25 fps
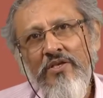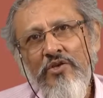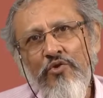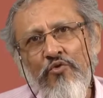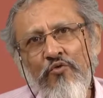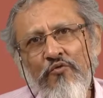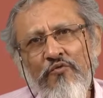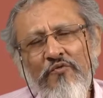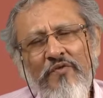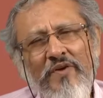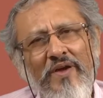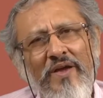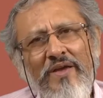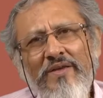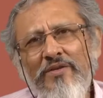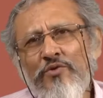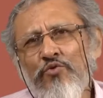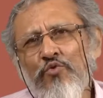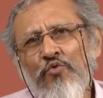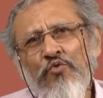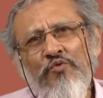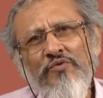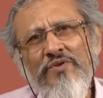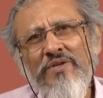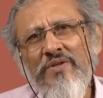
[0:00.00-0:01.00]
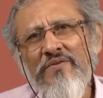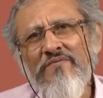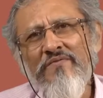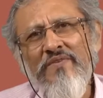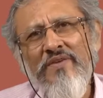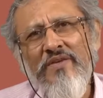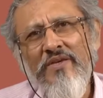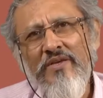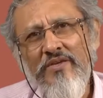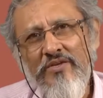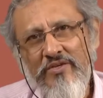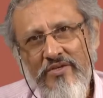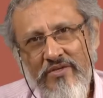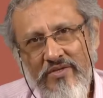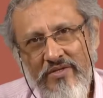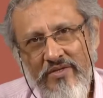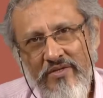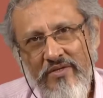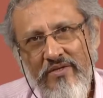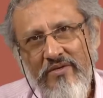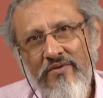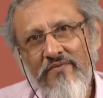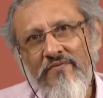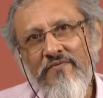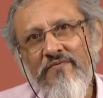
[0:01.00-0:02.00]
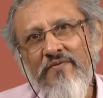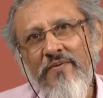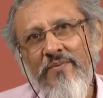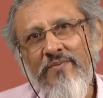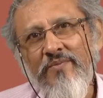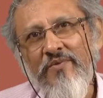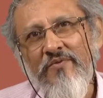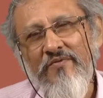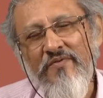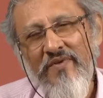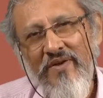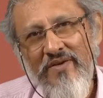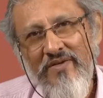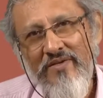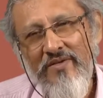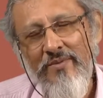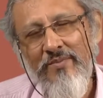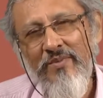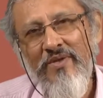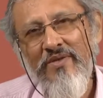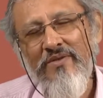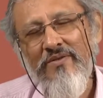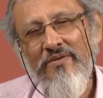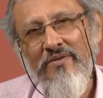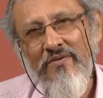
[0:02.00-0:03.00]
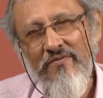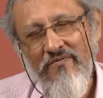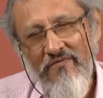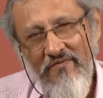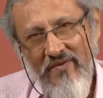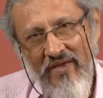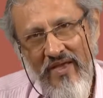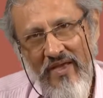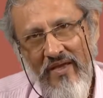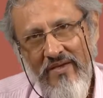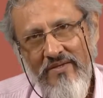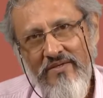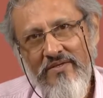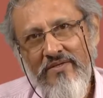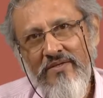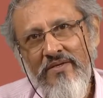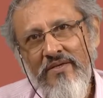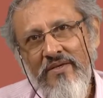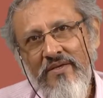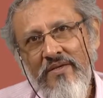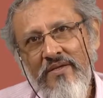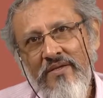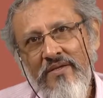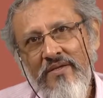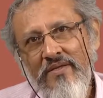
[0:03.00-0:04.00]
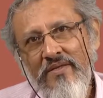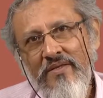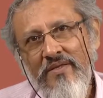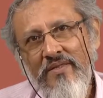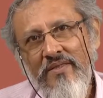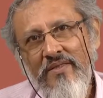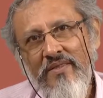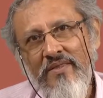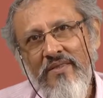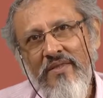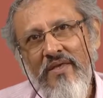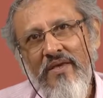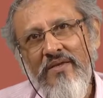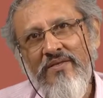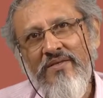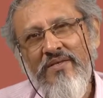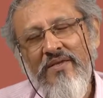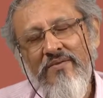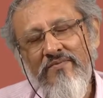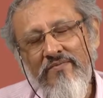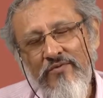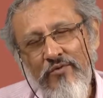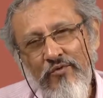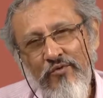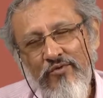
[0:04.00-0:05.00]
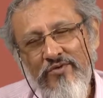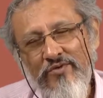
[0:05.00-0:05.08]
you find no deviation from the fundamental fact that even